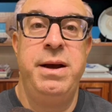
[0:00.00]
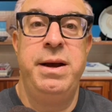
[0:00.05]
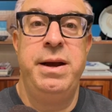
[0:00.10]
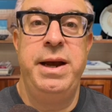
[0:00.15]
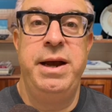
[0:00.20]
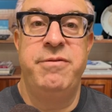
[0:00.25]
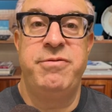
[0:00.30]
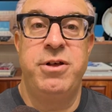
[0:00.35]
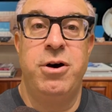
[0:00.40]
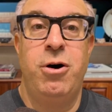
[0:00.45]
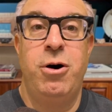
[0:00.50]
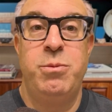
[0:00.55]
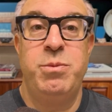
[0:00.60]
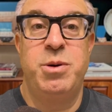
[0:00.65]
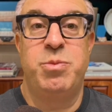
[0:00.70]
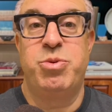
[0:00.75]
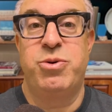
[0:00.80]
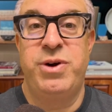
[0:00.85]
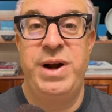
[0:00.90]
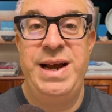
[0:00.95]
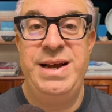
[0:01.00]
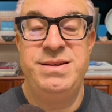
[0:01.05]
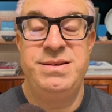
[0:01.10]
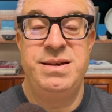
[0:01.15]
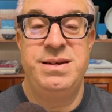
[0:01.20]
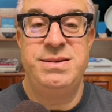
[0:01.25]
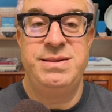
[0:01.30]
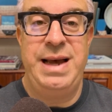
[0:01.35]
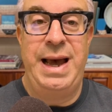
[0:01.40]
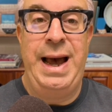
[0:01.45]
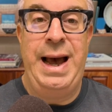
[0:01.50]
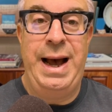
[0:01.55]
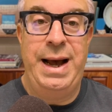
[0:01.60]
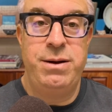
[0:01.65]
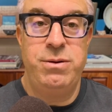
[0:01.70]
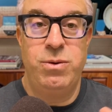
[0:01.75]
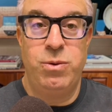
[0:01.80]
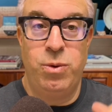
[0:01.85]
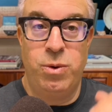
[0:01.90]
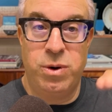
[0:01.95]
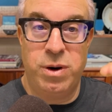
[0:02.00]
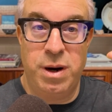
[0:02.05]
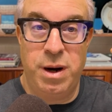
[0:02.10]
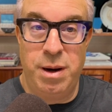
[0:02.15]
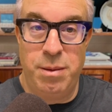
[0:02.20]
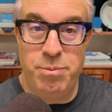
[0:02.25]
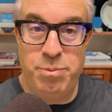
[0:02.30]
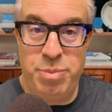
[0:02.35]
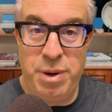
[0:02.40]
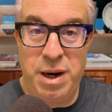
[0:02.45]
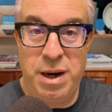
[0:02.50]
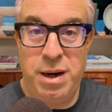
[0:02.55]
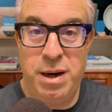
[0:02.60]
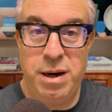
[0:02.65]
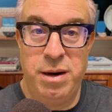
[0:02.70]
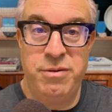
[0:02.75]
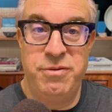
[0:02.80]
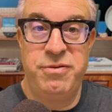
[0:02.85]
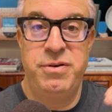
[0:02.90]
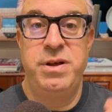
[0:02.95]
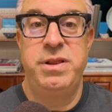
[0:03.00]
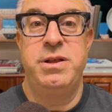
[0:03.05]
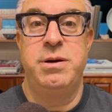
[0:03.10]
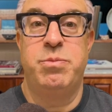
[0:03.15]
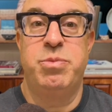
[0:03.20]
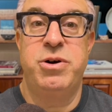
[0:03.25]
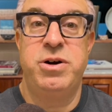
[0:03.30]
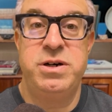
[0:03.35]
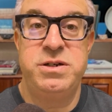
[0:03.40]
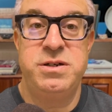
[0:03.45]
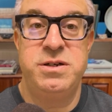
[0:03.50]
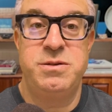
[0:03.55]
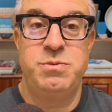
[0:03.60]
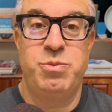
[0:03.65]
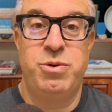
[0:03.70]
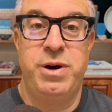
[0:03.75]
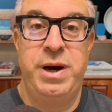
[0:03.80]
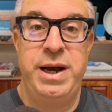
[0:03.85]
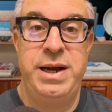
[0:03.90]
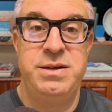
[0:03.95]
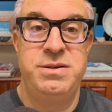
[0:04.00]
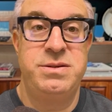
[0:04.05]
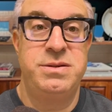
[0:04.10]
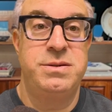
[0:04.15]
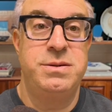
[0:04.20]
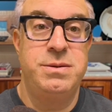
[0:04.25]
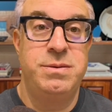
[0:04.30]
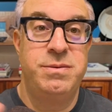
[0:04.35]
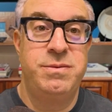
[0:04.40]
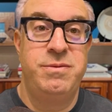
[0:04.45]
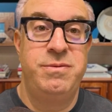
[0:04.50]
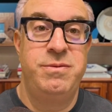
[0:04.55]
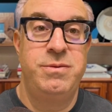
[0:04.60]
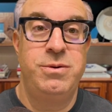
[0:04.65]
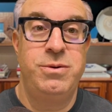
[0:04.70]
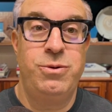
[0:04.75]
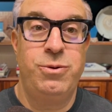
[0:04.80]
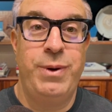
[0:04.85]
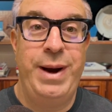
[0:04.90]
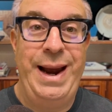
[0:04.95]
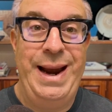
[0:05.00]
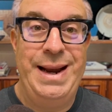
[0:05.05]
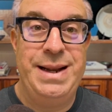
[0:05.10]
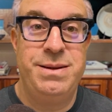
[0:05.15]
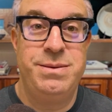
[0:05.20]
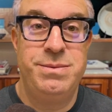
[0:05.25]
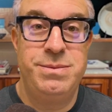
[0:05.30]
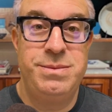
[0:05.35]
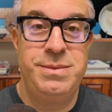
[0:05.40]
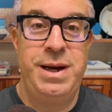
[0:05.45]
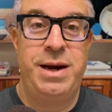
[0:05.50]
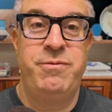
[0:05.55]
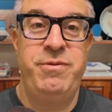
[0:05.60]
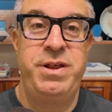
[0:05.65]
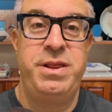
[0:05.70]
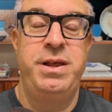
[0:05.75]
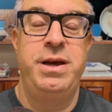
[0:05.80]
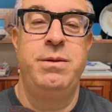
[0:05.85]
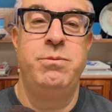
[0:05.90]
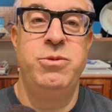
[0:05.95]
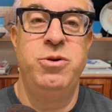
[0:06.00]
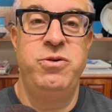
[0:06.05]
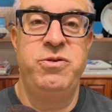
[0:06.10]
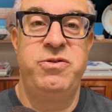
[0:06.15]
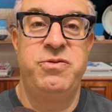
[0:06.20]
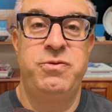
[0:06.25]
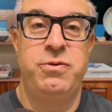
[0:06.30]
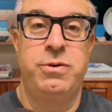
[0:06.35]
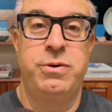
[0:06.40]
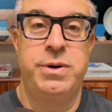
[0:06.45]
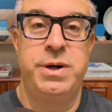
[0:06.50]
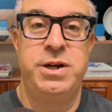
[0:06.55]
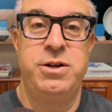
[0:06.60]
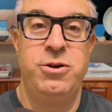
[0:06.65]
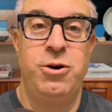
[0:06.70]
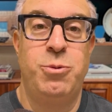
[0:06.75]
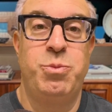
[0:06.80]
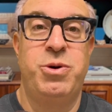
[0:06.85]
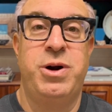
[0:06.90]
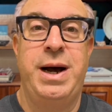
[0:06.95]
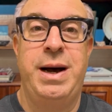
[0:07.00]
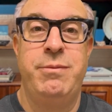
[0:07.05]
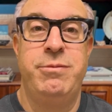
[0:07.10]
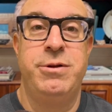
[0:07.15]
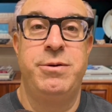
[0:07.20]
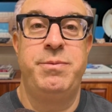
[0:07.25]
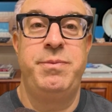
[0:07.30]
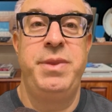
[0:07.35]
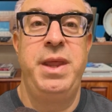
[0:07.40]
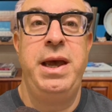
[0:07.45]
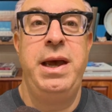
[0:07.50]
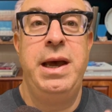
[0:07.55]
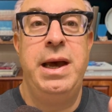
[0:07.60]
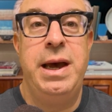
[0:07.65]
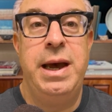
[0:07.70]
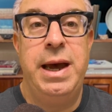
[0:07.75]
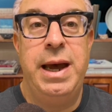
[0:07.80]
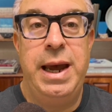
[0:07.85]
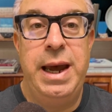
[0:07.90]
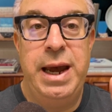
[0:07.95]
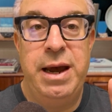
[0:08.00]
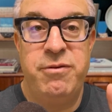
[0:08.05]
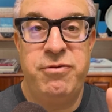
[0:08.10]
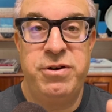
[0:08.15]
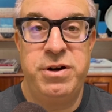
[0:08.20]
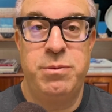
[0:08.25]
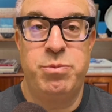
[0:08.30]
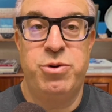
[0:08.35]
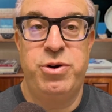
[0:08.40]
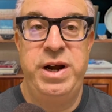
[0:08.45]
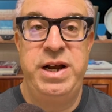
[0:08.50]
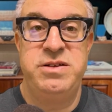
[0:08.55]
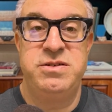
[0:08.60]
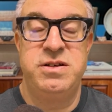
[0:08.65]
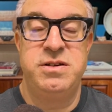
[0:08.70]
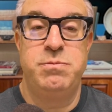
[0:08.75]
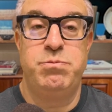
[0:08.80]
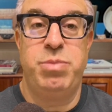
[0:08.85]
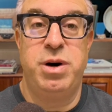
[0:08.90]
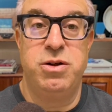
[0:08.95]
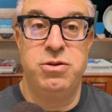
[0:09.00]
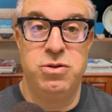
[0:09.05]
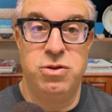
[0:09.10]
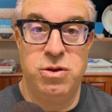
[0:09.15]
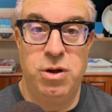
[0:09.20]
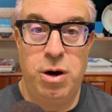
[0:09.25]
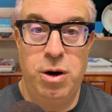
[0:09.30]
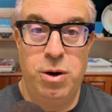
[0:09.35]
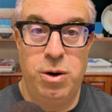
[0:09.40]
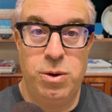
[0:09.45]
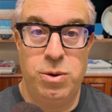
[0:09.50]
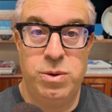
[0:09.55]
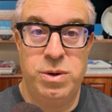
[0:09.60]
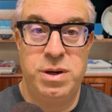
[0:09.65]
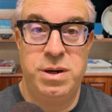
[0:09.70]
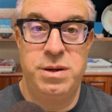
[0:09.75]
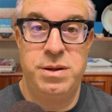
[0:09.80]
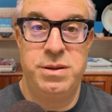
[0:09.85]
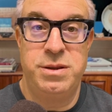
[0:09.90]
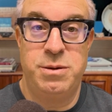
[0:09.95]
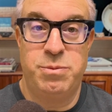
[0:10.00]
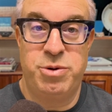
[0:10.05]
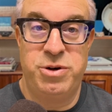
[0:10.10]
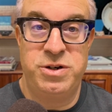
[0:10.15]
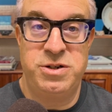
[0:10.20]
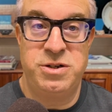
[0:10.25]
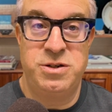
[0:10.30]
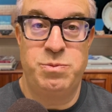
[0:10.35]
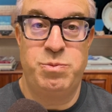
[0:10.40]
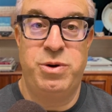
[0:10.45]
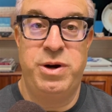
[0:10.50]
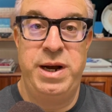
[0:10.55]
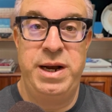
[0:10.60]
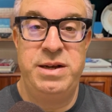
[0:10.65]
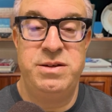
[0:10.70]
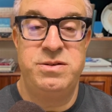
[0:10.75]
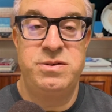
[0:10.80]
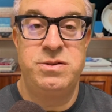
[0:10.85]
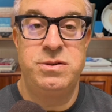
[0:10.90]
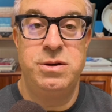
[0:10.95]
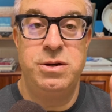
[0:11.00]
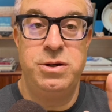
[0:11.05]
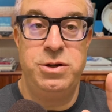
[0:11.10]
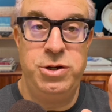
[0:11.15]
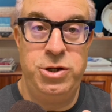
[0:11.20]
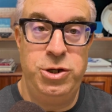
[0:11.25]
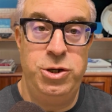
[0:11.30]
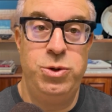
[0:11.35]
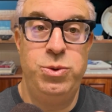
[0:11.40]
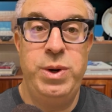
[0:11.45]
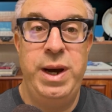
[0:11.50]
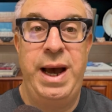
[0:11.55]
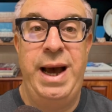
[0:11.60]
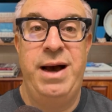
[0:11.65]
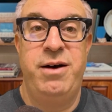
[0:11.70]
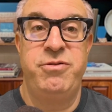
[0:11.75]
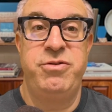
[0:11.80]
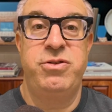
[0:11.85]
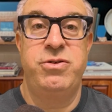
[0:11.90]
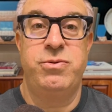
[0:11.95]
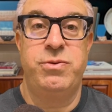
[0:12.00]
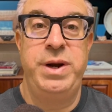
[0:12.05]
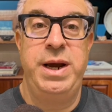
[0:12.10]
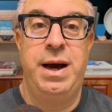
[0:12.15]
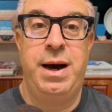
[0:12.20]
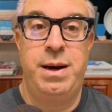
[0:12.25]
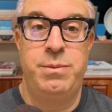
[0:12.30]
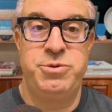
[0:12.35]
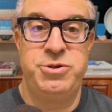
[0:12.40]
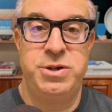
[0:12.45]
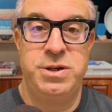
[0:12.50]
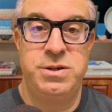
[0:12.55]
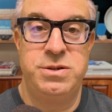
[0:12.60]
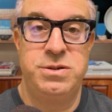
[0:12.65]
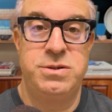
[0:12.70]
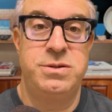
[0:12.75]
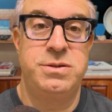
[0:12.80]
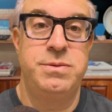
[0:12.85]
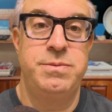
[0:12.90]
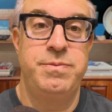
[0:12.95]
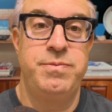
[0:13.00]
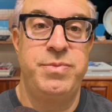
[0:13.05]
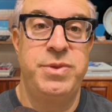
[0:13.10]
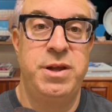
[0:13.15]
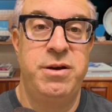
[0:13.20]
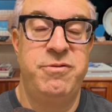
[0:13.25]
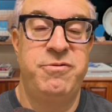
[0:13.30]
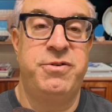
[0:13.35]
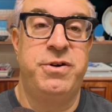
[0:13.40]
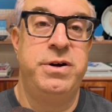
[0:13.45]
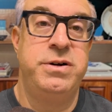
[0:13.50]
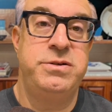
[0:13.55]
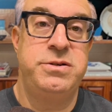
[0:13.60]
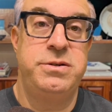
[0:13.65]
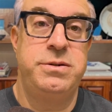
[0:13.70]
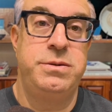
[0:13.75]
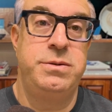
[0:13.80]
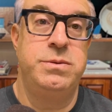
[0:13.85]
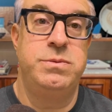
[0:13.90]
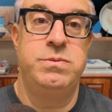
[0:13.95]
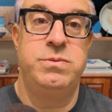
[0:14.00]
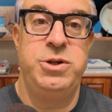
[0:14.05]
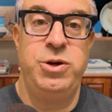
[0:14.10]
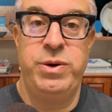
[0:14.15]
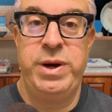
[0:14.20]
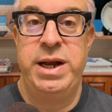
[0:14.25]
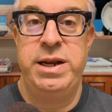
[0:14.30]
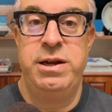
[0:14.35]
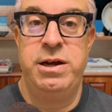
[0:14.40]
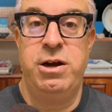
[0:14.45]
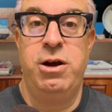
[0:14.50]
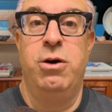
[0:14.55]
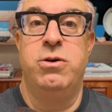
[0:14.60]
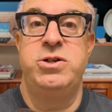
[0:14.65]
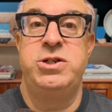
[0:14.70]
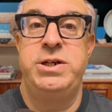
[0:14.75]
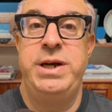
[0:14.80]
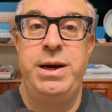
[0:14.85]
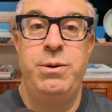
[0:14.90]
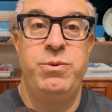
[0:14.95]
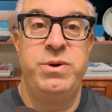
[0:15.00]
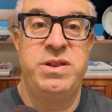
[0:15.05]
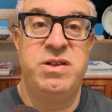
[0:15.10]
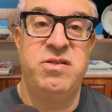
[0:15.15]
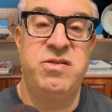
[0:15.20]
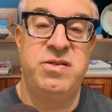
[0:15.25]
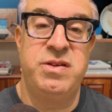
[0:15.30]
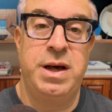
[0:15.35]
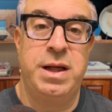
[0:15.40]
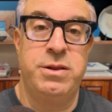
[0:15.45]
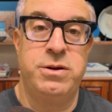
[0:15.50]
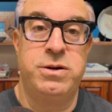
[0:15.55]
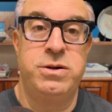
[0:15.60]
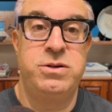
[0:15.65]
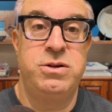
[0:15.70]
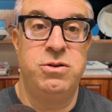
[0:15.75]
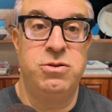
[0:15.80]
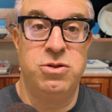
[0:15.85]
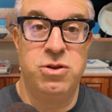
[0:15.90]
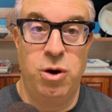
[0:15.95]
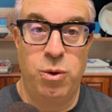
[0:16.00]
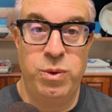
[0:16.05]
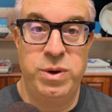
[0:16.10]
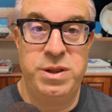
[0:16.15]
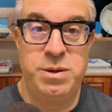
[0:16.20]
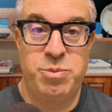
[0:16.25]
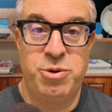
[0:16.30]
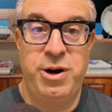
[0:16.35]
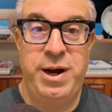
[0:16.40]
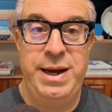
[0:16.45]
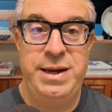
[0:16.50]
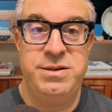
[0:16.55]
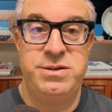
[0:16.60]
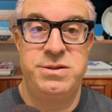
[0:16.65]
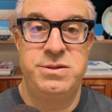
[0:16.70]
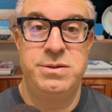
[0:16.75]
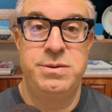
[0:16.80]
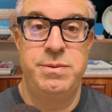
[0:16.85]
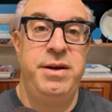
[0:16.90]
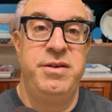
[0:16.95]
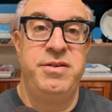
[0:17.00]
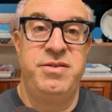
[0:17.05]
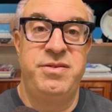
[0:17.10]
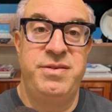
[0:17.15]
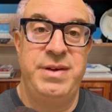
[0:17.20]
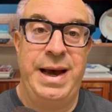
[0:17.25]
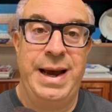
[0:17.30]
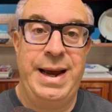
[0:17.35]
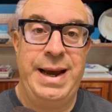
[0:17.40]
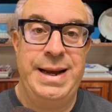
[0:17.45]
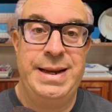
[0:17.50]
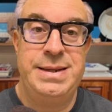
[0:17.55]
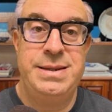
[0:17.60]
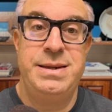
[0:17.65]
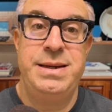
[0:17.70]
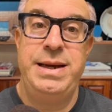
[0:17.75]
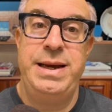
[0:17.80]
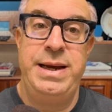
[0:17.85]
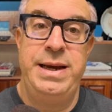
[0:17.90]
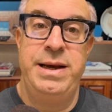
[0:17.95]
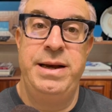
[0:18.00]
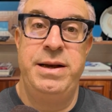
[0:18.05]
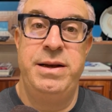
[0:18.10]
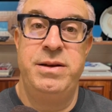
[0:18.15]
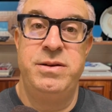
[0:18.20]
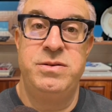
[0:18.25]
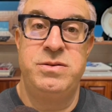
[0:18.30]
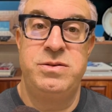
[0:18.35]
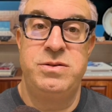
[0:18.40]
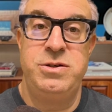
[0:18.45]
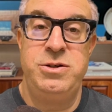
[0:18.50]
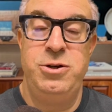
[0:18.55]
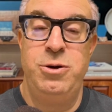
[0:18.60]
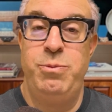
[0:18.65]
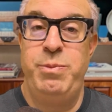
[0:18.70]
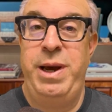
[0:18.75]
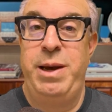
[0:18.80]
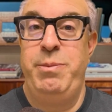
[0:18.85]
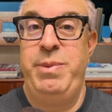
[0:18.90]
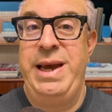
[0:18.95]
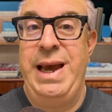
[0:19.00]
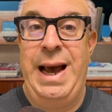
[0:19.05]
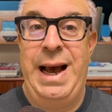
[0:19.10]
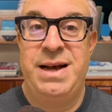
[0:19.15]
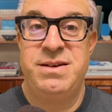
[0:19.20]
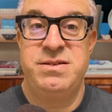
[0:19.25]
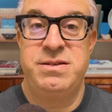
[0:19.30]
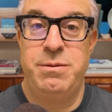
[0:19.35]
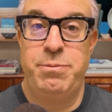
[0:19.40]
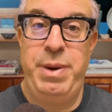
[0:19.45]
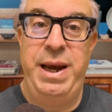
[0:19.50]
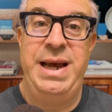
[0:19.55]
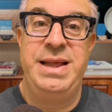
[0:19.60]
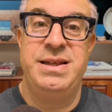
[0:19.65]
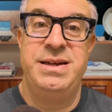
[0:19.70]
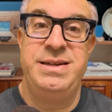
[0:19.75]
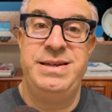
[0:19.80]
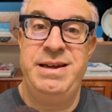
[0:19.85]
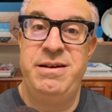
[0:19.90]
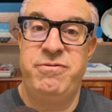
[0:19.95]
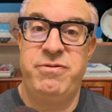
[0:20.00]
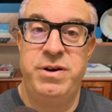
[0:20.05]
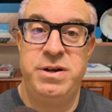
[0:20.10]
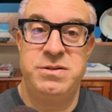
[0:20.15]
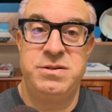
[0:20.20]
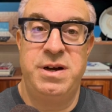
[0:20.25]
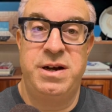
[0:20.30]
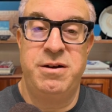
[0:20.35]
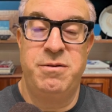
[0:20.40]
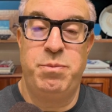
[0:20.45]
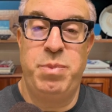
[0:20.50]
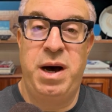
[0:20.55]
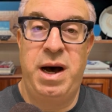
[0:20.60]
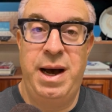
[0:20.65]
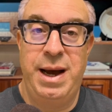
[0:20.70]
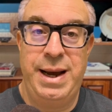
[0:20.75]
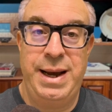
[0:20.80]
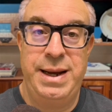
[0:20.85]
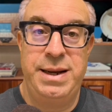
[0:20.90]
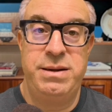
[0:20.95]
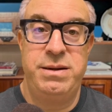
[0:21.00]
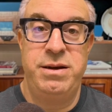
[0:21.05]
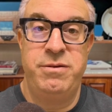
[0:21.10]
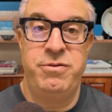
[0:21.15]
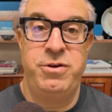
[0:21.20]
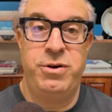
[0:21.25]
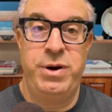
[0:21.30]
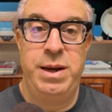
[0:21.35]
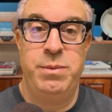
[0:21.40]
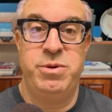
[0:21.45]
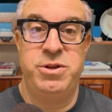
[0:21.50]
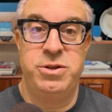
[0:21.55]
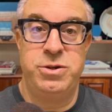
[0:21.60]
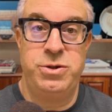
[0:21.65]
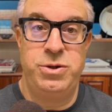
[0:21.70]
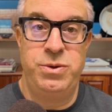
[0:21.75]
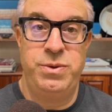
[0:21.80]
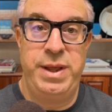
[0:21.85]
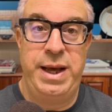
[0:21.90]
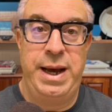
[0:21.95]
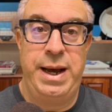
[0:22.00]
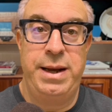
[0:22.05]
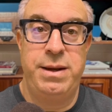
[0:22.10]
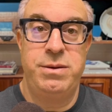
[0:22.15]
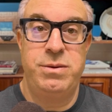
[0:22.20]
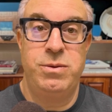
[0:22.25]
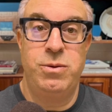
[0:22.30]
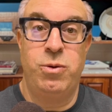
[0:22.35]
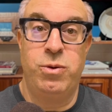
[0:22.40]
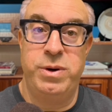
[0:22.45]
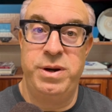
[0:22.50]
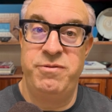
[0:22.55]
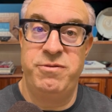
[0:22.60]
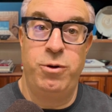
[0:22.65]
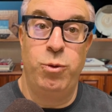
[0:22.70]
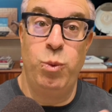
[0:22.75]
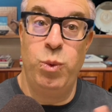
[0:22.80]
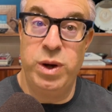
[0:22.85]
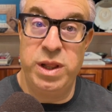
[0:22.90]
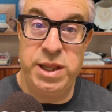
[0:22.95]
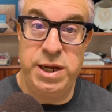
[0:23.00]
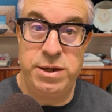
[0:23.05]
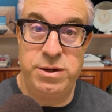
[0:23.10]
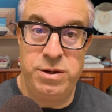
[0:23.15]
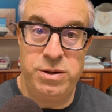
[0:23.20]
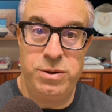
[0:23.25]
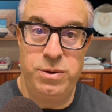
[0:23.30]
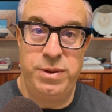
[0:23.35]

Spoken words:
If the home appraises at or above the purchase price, great. Everything moves forward, no problem. If it appraises below the purchase price, you have three options. First, you can negotiate with the seller to lower the price. Second is you may be asked to pay the difference out of pocket if you're able to do that or even willing to do